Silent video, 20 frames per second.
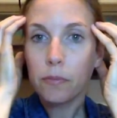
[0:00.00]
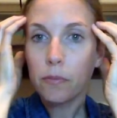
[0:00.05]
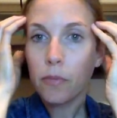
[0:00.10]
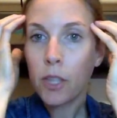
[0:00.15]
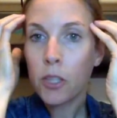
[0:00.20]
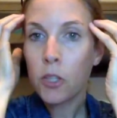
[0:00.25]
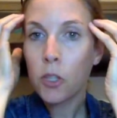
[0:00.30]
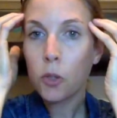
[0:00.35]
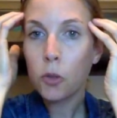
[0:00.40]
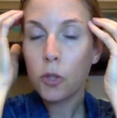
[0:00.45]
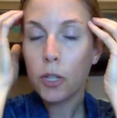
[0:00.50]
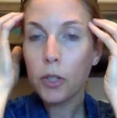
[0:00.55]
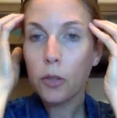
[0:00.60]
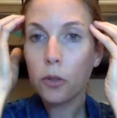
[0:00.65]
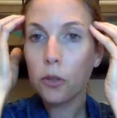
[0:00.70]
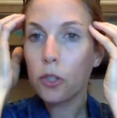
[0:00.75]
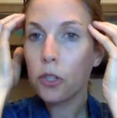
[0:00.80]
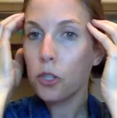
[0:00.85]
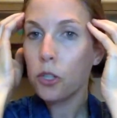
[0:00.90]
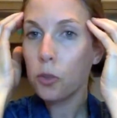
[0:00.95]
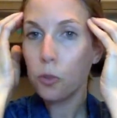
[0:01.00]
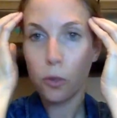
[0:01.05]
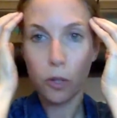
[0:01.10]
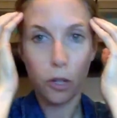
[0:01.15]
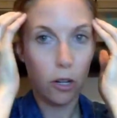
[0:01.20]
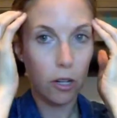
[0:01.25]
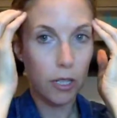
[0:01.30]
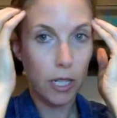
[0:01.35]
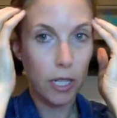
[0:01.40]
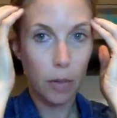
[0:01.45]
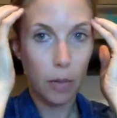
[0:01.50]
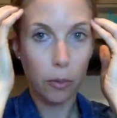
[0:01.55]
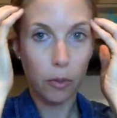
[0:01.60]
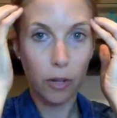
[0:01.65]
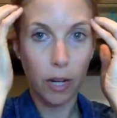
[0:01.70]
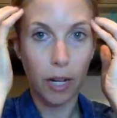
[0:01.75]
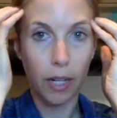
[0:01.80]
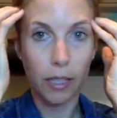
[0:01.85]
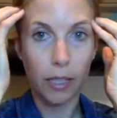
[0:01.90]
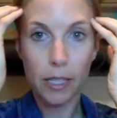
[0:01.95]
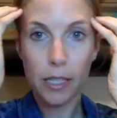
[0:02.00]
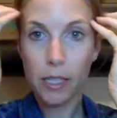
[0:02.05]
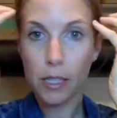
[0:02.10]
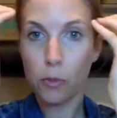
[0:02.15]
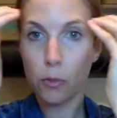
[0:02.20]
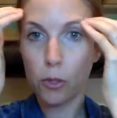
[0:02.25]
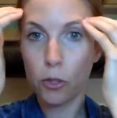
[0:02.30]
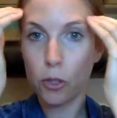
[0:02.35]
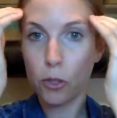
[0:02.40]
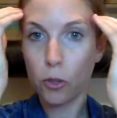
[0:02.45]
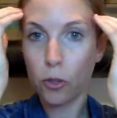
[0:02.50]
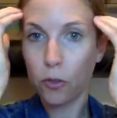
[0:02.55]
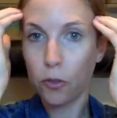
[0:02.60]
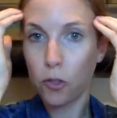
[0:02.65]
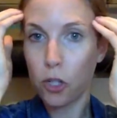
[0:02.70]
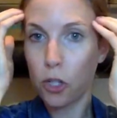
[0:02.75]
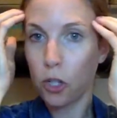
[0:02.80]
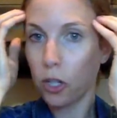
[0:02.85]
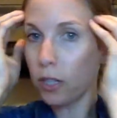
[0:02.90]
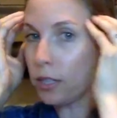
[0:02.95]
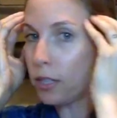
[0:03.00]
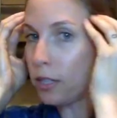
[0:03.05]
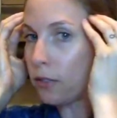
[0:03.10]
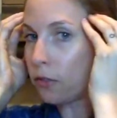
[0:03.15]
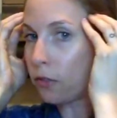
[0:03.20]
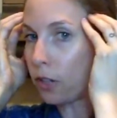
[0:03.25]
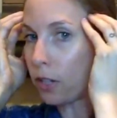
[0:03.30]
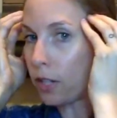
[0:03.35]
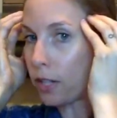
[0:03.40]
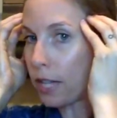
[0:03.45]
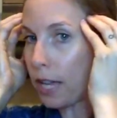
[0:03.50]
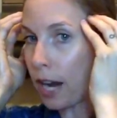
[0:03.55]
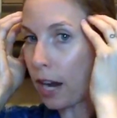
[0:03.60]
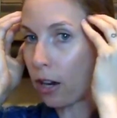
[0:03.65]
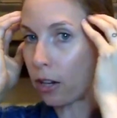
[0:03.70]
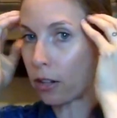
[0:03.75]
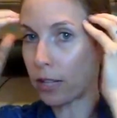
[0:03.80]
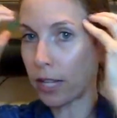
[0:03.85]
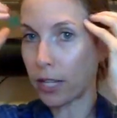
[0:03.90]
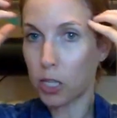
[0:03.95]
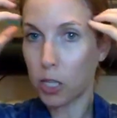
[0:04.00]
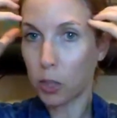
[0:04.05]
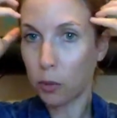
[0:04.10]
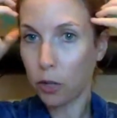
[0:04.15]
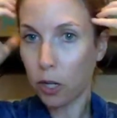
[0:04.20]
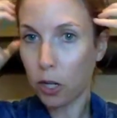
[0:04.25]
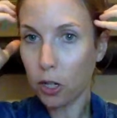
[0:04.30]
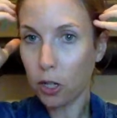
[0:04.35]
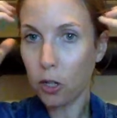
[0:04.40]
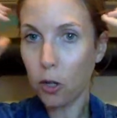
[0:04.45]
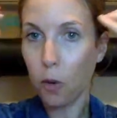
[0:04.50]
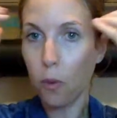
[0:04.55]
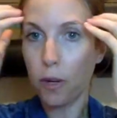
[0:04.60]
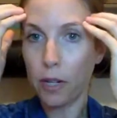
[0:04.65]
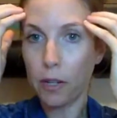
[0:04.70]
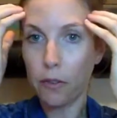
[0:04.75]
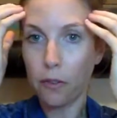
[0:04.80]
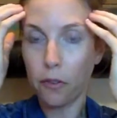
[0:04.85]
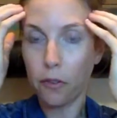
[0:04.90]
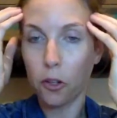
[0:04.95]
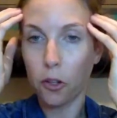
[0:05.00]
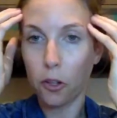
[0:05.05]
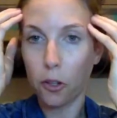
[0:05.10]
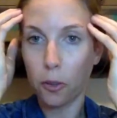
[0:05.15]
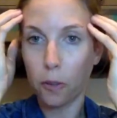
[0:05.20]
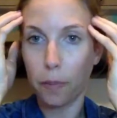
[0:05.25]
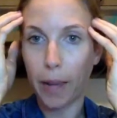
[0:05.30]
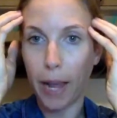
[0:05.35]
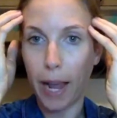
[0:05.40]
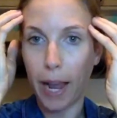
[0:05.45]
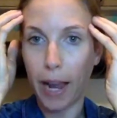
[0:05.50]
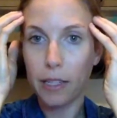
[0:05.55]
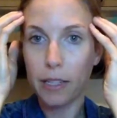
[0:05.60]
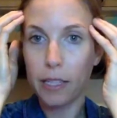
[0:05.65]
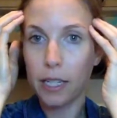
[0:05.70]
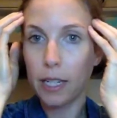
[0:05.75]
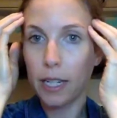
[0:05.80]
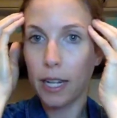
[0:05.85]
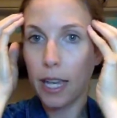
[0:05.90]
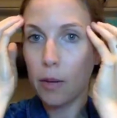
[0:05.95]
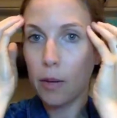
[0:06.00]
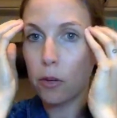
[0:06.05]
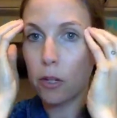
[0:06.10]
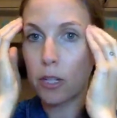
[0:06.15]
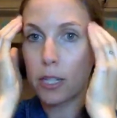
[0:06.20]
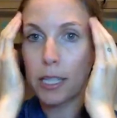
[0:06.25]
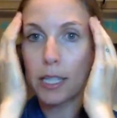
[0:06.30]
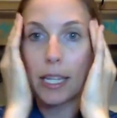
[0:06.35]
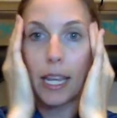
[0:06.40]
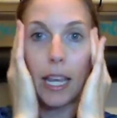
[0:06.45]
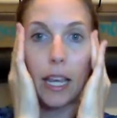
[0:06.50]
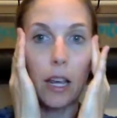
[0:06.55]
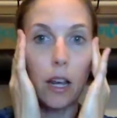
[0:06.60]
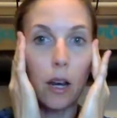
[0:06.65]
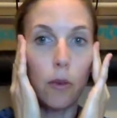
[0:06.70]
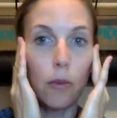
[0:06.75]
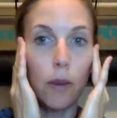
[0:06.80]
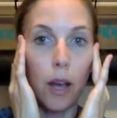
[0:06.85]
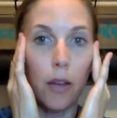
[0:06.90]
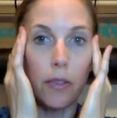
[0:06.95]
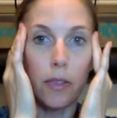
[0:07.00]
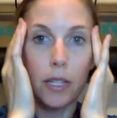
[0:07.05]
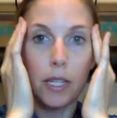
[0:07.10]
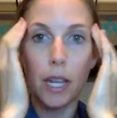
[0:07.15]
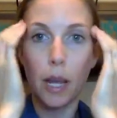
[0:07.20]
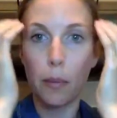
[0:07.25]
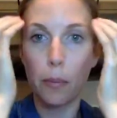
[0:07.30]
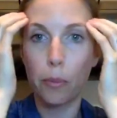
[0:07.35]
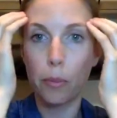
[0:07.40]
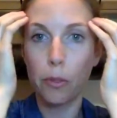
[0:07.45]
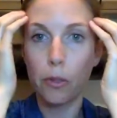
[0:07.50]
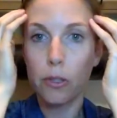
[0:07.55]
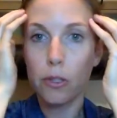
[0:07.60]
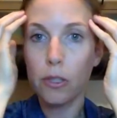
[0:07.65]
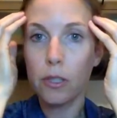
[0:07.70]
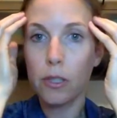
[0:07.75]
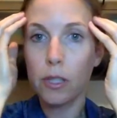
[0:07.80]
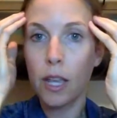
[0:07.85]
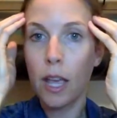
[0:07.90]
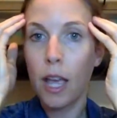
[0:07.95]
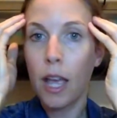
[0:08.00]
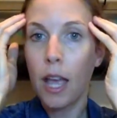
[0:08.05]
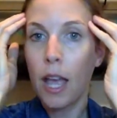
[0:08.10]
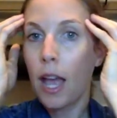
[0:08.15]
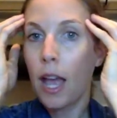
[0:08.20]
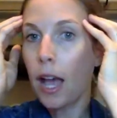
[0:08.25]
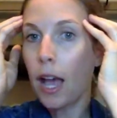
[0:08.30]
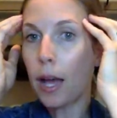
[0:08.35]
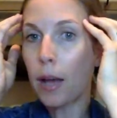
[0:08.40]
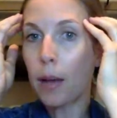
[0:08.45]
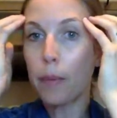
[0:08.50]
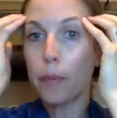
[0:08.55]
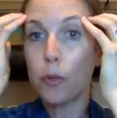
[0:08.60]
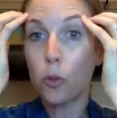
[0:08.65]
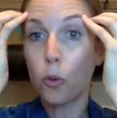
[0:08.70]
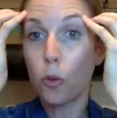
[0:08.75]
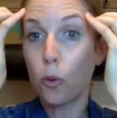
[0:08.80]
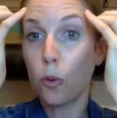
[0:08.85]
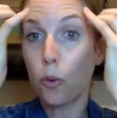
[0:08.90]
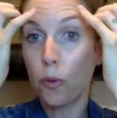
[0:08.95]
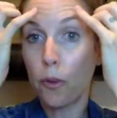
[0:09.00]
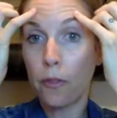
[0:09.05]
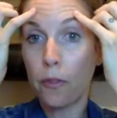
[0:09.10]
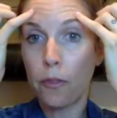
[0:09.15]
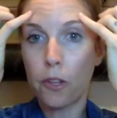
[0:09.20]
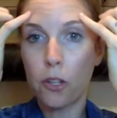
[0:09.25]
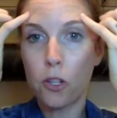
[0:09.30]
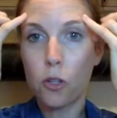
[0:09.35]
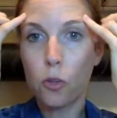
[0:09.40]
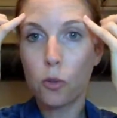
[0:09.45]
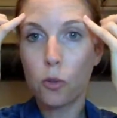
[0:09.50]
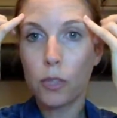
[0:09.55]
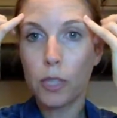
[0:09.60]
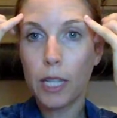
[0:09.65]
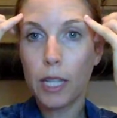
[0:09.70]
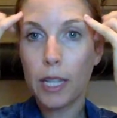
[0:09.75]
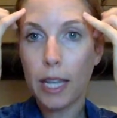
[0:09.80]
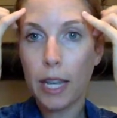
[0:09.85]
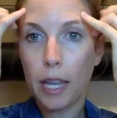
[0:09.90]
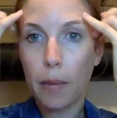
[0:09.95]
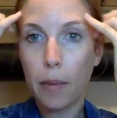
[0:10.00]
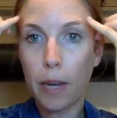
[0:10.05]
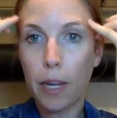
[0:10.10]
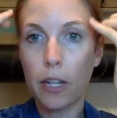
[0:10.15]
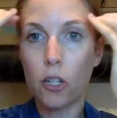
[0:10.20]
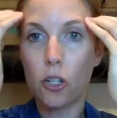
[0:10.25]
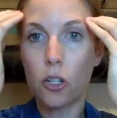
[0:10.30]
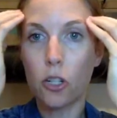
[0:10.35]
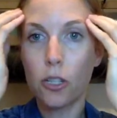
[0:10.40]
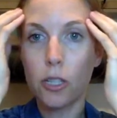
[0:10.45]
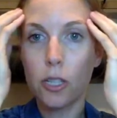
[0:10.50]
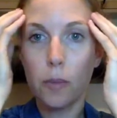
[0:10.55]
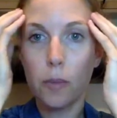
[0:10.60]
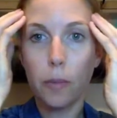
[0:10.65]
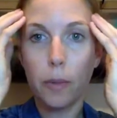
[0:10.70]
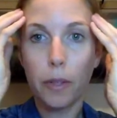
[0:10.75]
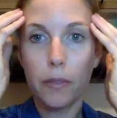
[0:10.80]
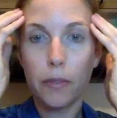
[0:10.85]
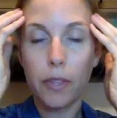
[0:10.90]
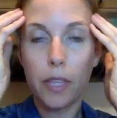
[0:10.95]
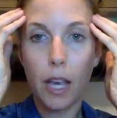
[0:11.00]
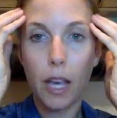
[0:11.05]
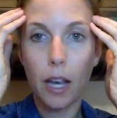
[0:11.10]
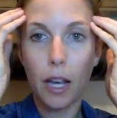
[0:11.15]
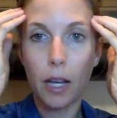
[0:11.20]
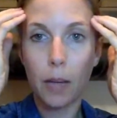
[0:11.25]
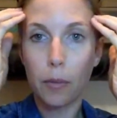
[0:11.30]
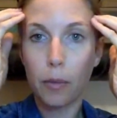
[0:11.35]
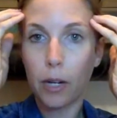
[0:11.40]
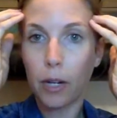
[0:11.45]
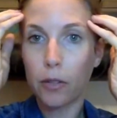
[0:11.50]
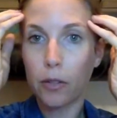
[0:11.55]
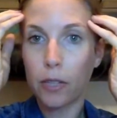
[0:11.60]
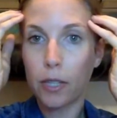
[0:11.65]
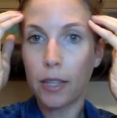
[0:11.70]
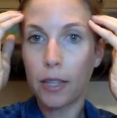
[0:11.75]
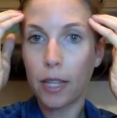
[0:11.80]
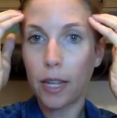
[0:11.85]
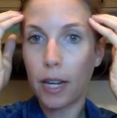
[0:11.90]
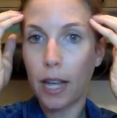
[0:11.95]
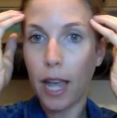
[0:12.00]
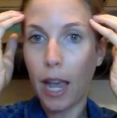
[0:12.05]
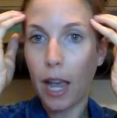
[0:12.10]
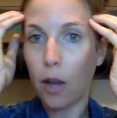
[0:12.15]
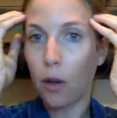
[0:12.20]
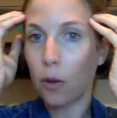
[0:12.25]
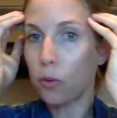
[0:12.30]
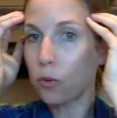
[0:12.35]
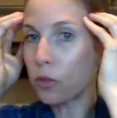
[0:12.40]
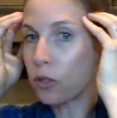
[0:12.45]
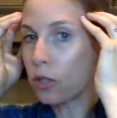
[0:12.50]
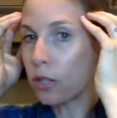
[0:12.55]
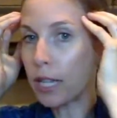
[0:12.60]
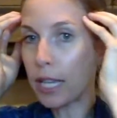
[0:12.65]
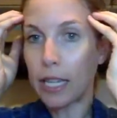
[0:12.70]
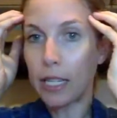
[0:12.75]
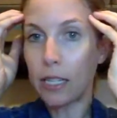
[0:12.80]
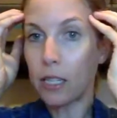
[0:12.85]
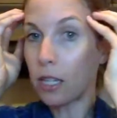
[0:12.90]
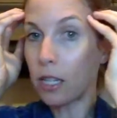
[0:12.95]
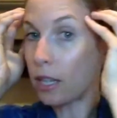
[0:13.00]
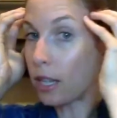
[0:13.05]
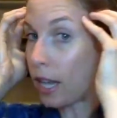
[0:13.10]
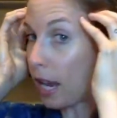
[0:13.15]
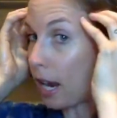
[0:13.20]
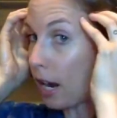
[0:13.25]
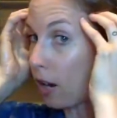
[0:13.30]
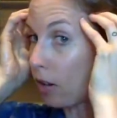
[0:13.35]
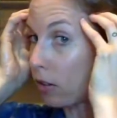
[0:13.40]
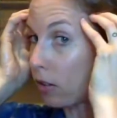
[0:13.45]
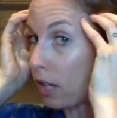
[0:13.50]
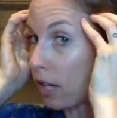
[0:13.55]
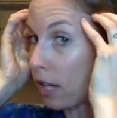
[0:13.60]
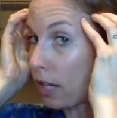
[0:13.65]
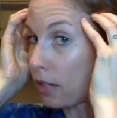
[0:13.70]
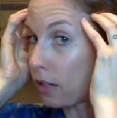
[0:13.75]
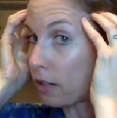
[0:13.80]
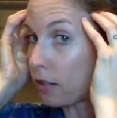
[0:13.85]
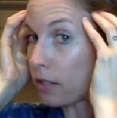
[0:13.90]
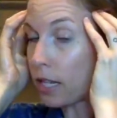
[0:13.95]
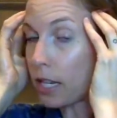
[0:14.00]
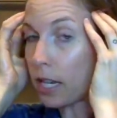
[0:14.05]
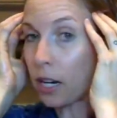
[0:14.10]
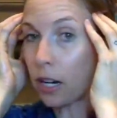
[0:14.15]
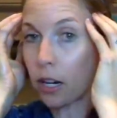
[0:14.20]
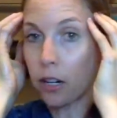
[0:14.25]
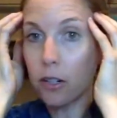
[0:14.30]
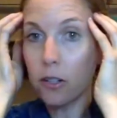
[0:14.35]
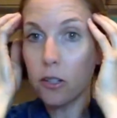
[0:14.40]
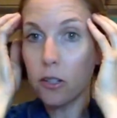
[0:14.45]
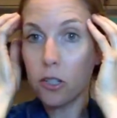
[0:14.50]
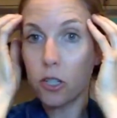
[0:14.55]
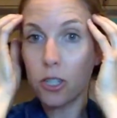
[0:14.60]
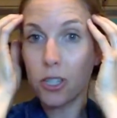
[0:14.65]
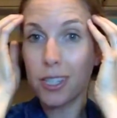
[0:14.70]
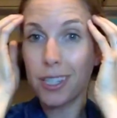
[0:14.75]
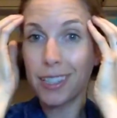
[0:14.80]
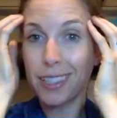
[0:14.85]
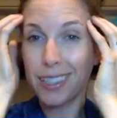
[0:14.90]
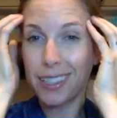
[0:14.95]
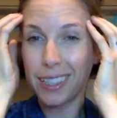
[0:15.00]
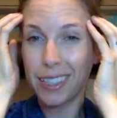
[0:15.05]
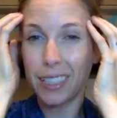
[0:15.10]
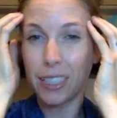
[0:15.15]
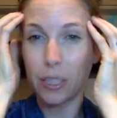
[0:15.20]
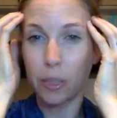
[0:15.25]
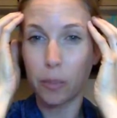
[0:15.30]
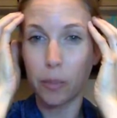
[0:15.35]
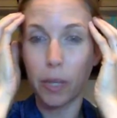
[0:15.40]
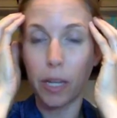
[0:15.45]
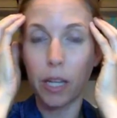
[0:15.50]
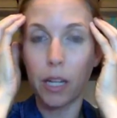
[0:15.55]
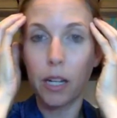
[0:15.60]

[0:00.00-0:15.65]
So in order to work on temporalis, we're sort of just in front of the hairline. So we're not going to go any further back today. We're going to stay around the temples. So visually, like I'm kind of just above the eyebrows and then out into the hairline here, just a little bit.